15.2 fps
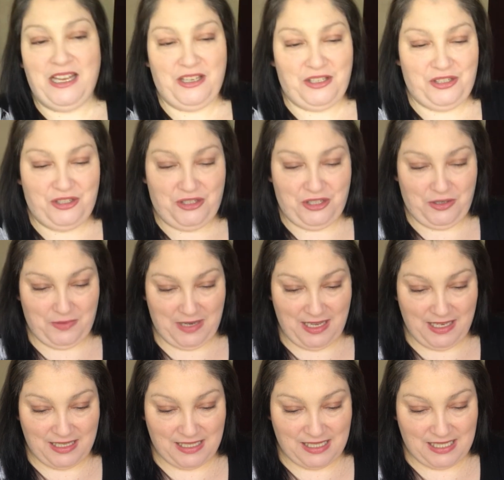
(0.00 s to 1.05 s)

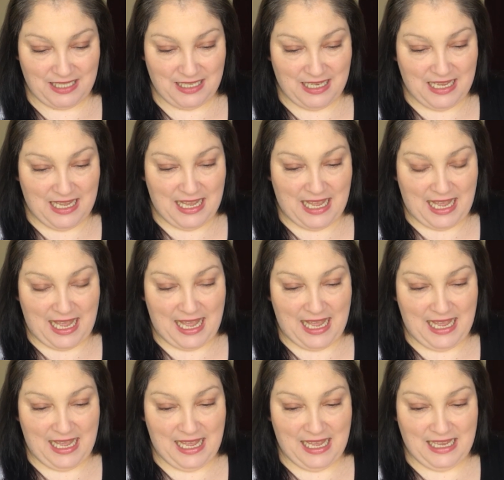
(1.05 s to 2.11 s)
Stewart,
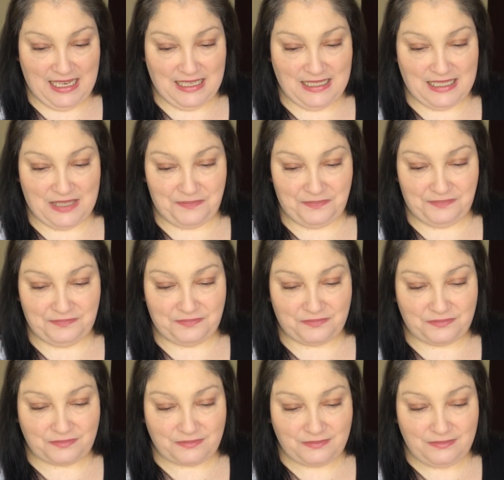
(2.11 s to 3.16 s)
and
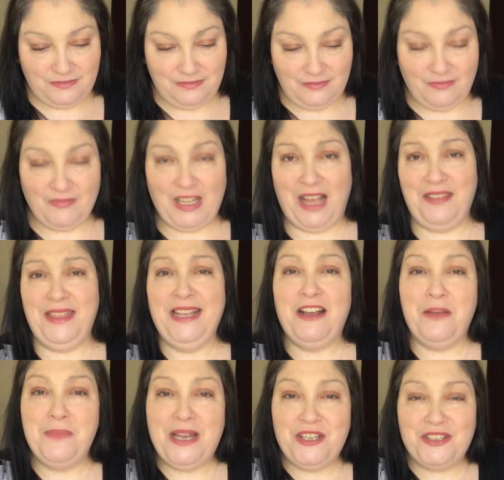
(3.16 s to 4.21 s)
I think
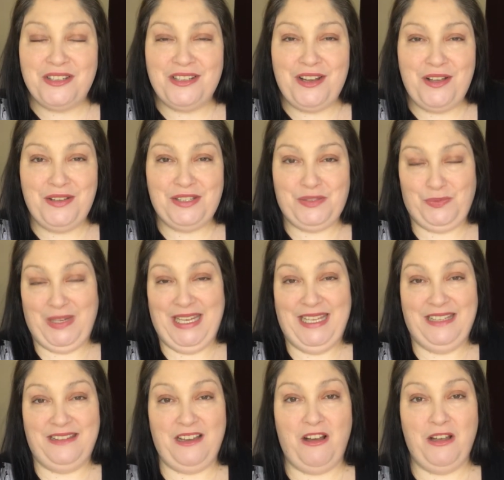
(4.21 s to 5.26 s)
I mentioned last
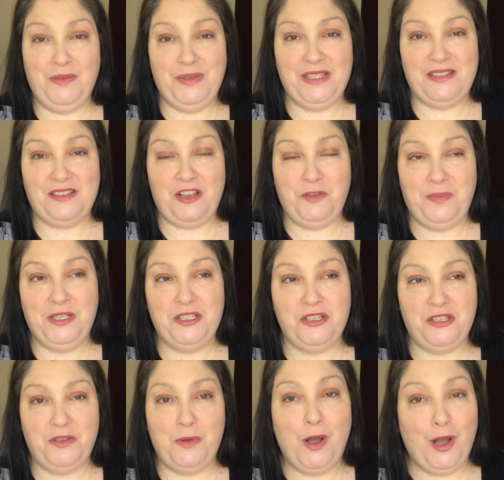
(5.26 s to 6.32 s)
week that I was hoping to
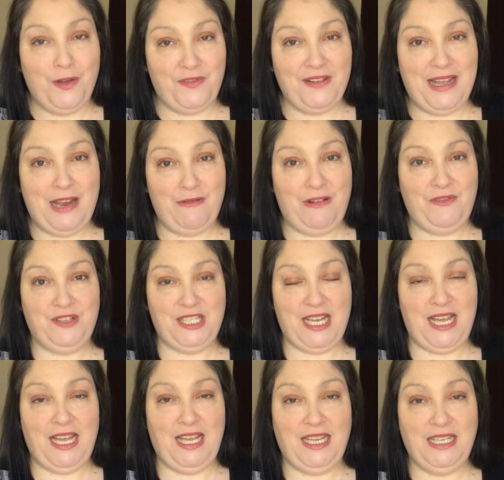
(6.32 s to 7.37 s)
do half an hour every
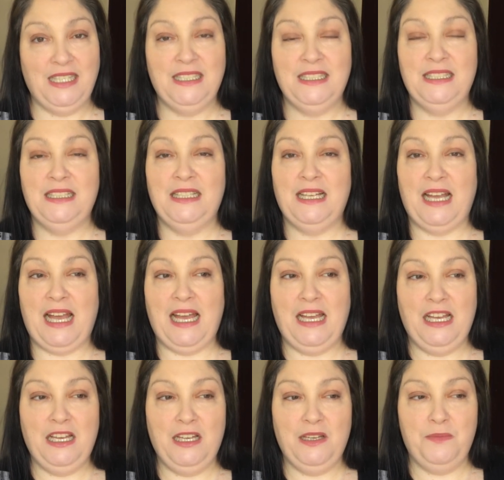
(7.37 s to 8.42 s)
day,
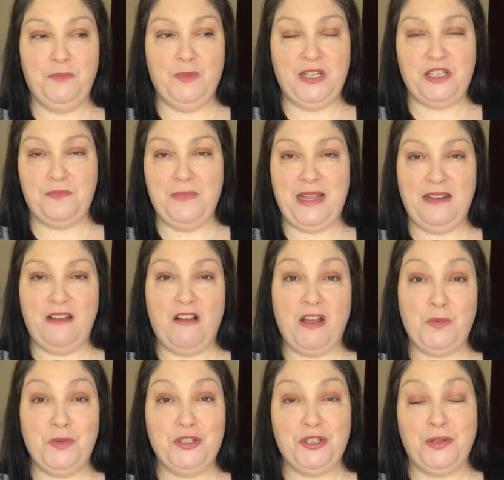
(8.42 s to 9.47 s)
which meant
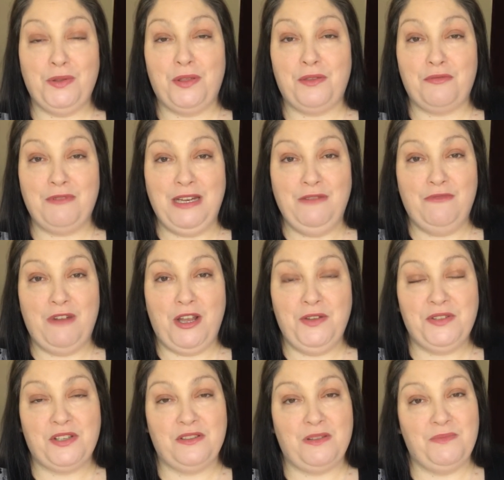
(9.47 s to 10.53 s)
I would do 3
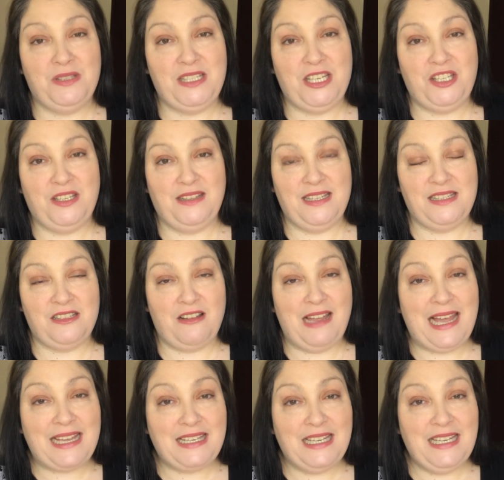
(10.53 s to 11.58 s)
rows because I'm stitching this
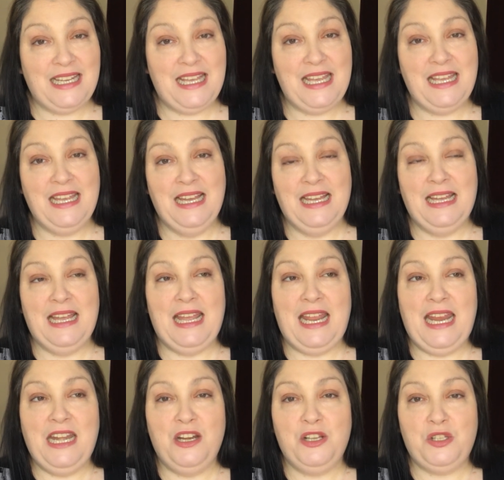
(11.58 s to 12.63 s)
diagonally
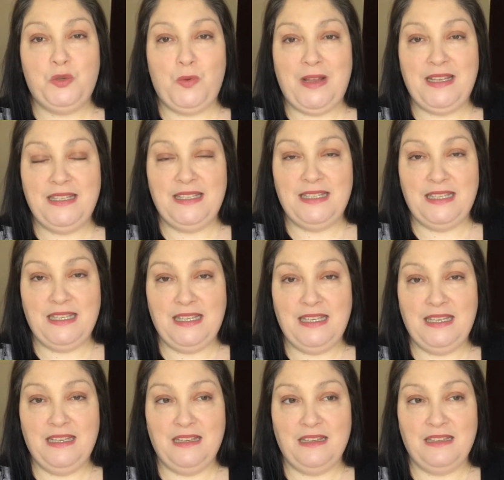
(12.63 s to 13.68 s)
in a
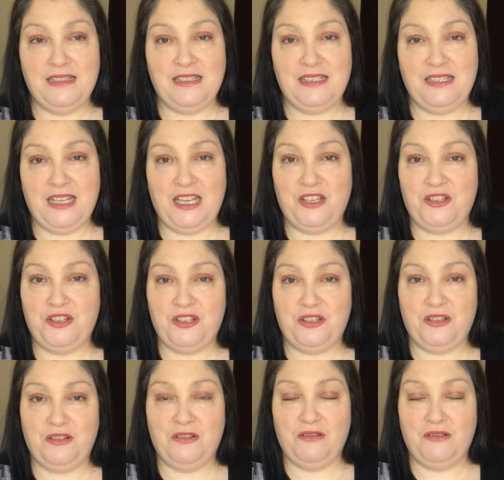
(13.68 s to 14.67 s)
20 stitches